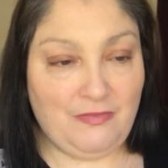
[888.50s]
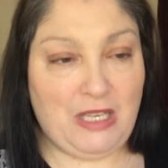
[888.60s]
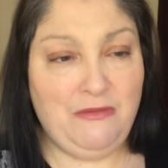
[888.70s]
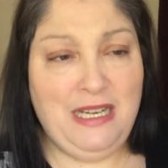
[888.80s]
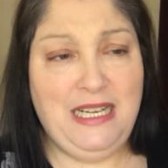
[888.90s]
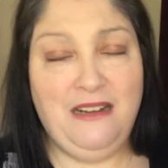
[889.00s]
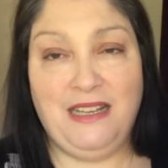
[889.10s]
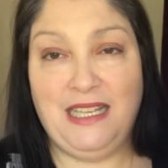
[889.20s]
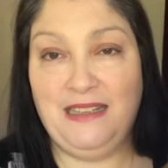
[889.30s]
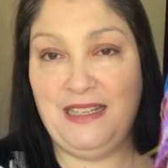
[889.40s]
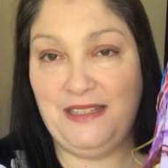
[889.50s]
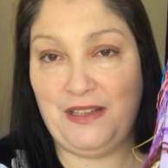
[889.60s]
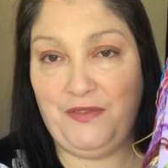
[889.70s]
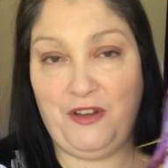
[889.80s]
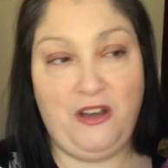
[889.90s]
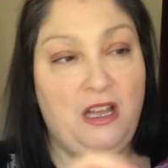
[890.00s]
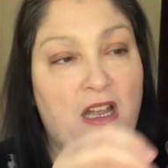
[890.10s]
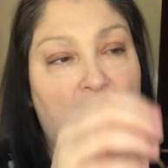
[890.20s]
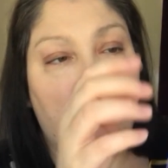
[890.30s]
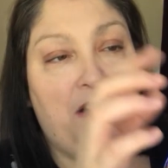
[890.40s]
Really liking these so far.
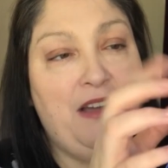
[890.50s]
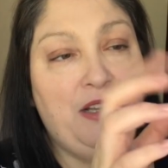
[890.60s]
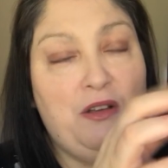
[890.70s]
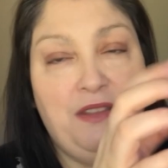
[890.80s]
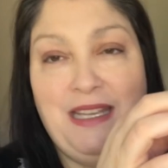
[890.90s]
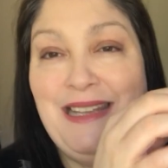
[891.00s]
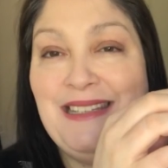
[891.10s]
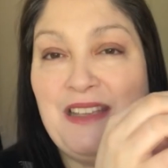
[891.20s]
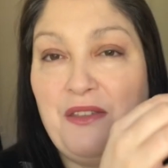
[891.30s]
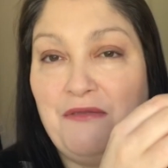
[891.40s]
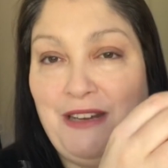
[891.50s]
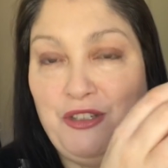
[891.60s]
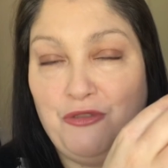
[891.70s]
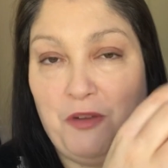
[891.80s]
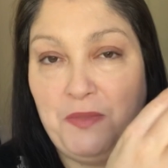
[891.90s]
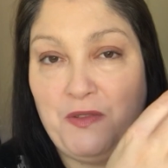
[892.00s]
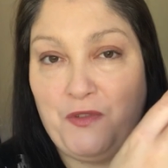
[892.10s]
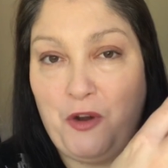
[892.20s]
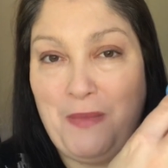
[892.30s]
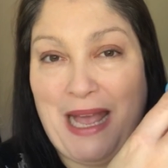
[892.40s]
And I got these thread drops
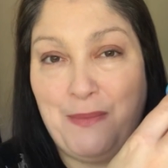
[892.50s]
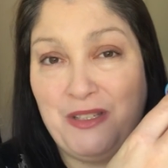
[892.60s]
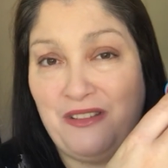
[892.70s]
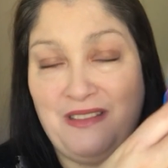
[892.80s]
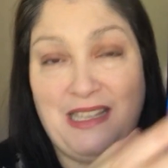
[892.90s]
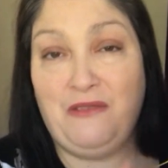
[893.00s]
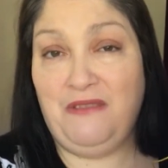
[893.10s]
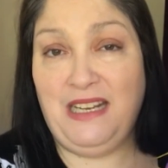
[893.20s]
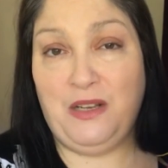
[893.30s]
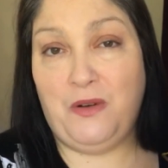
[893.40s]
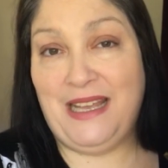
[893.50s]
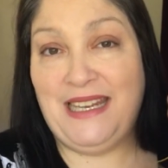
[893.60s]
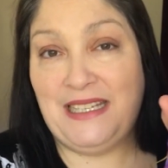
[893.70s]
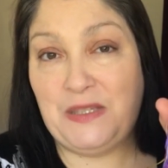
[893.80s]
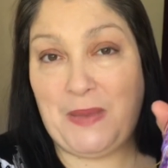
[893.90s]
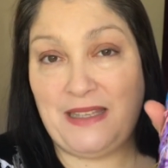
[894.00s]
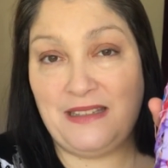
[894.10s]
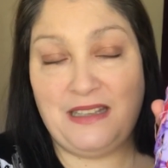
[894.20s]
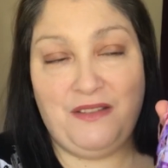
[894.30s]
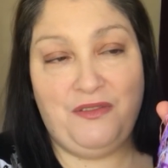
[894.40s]
from Amazon. They're really quite
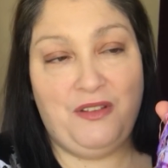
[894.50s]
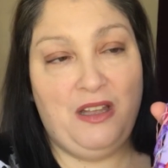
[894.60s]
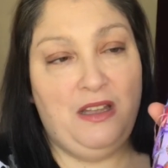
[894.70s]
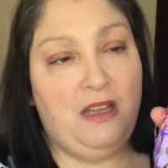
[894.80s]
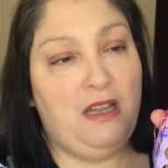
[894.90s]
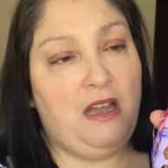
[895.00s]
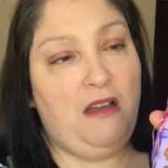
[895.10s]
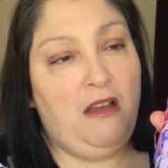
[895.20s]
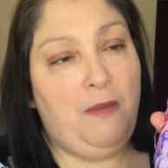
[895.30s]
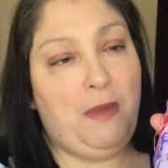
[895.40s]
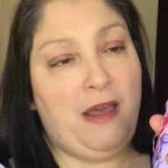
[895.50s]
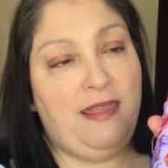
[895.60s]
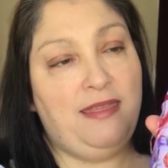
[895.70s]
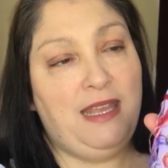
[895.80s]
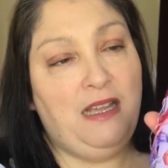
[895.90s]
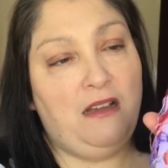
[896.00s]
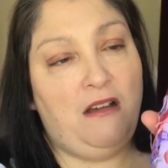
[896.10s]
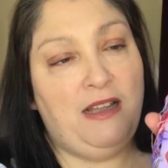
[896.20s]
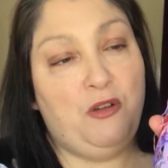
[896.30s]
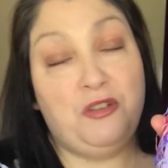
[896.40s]
inexpensive. I think
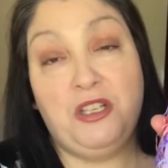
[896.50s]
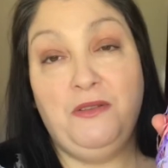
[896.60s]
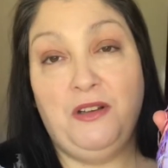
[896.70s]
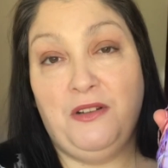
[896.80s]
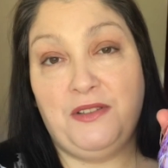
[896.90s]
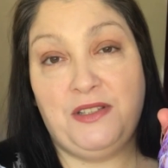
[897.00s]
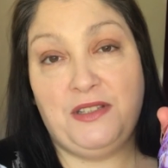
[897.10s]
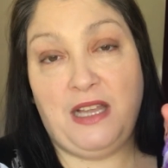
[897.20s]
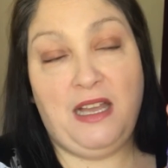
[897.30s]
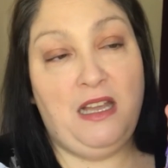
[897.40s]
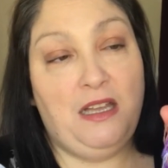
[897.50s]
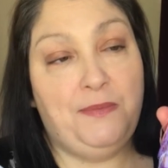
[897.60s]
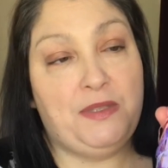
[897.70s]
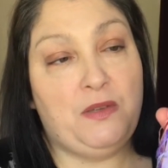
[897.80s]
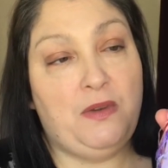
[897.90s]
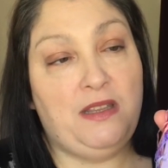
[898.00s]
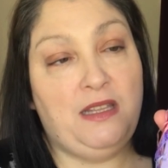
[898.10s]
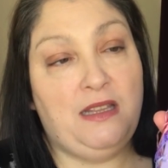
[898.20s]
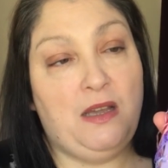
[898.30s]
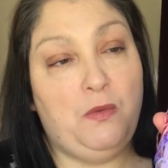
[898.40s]
I got 2 lots, so I
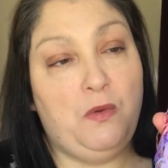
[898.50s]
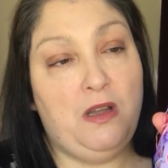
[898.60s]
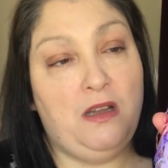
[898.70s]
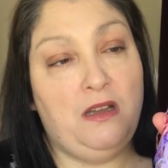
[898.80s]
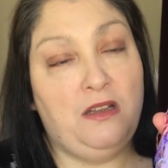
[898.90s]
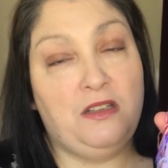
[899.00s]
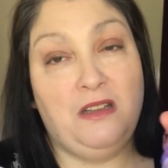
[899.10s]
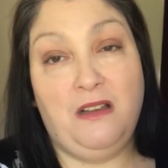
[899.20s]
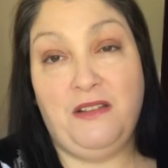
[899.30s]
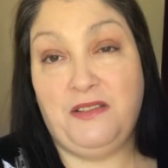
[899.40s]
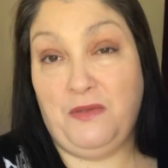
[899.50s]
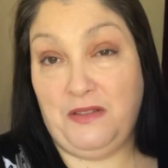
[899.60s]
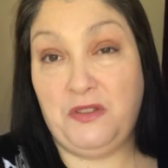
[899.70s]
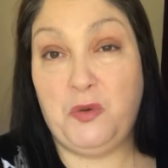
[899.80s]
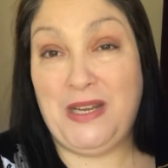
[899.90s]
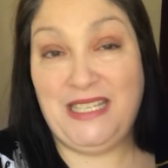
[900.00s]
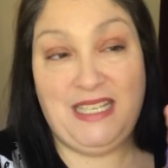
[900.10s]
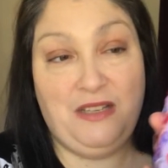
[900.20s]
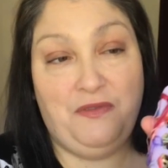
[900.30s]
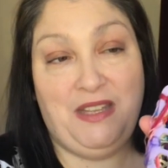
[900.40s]
think I thought it was
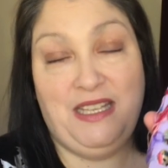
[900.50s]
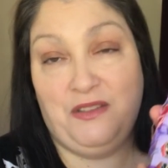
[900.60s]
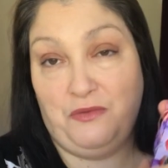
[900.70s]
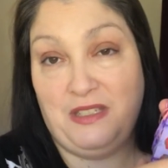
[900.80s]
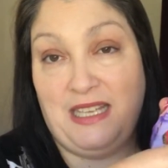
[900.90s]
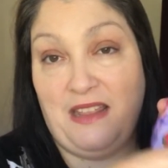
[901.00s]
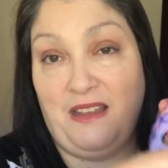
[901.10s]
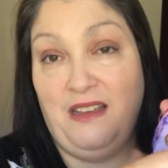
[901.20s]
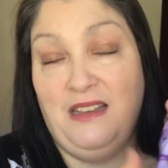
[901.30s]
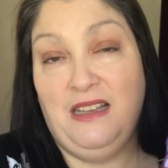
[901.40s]
20 of these altogether,